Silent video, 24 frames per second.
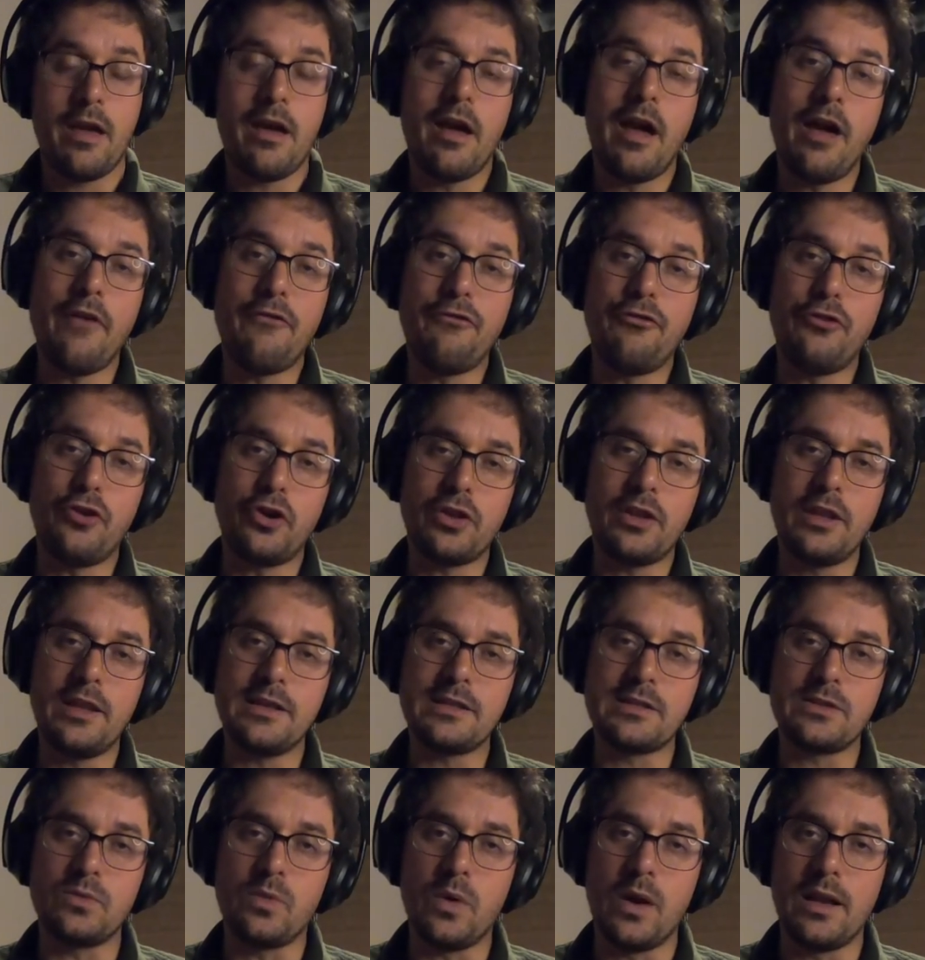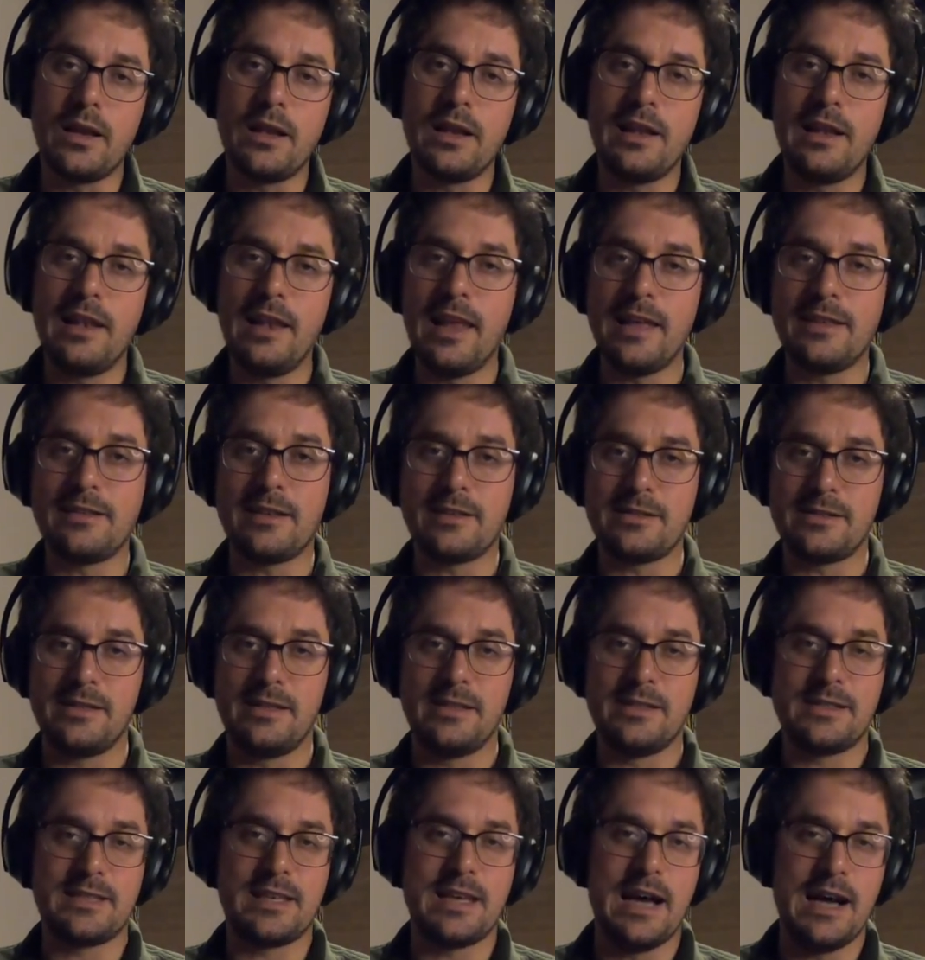And for this one, let us
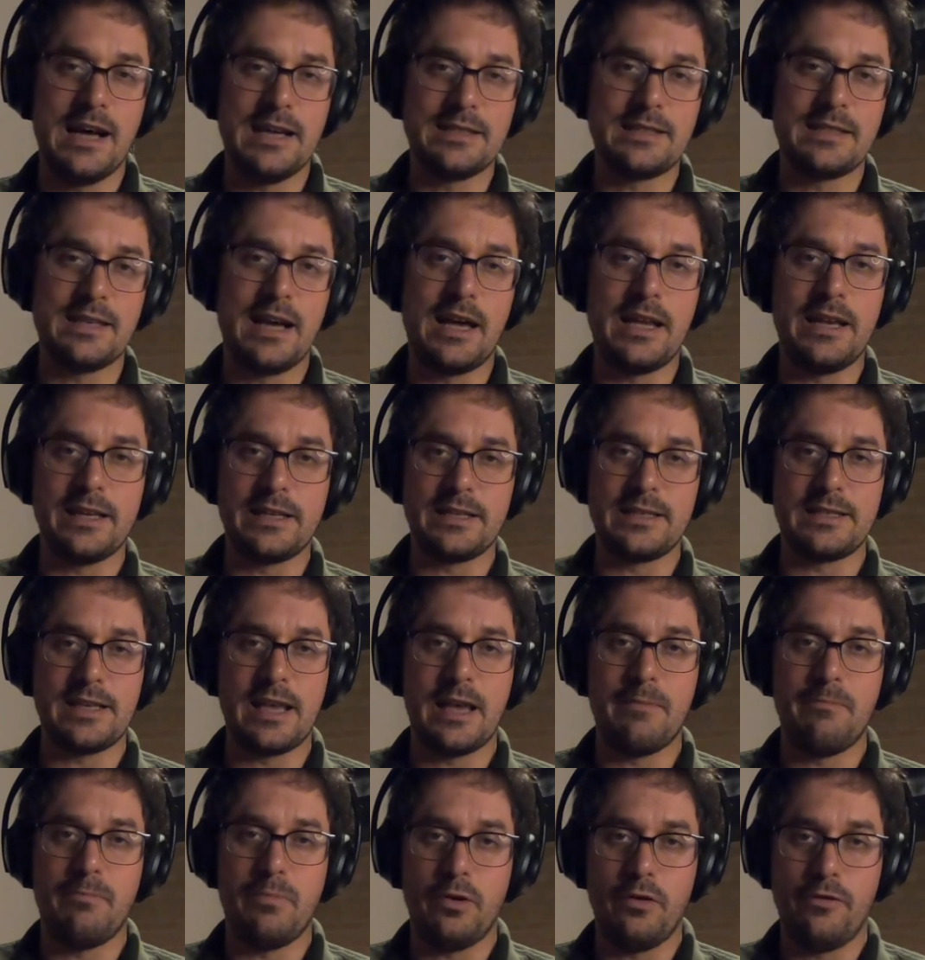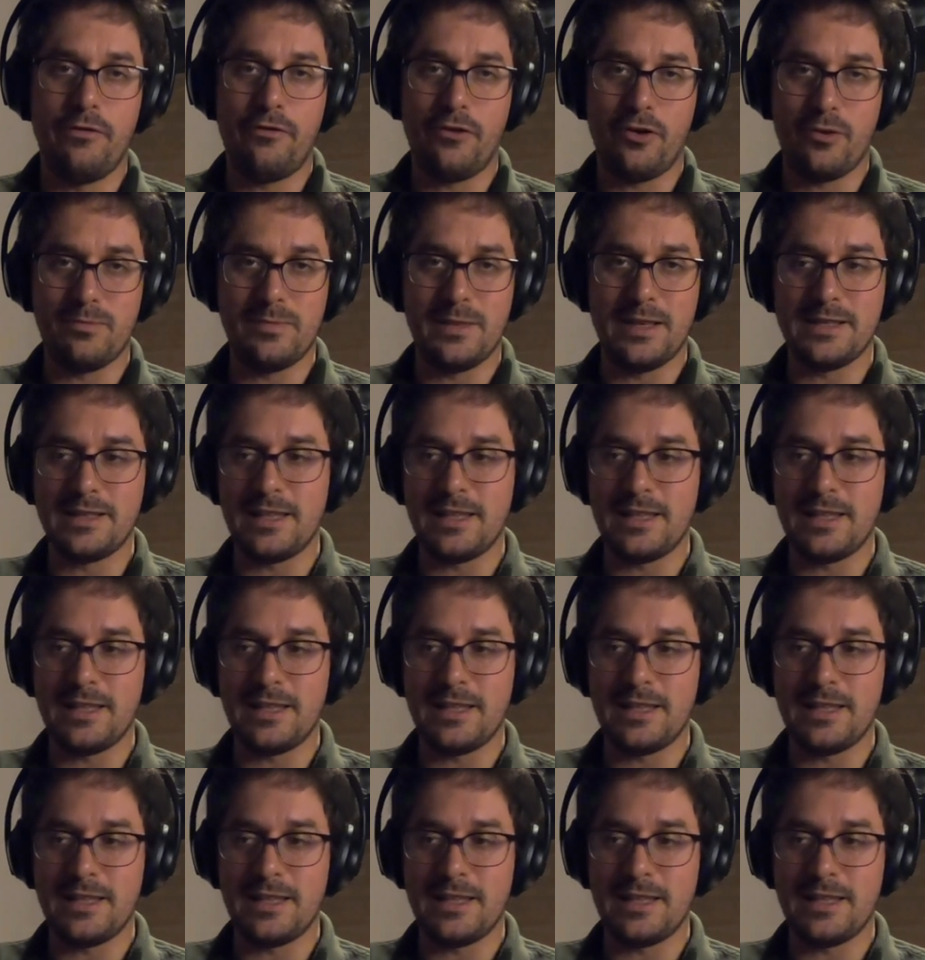discuss an example from the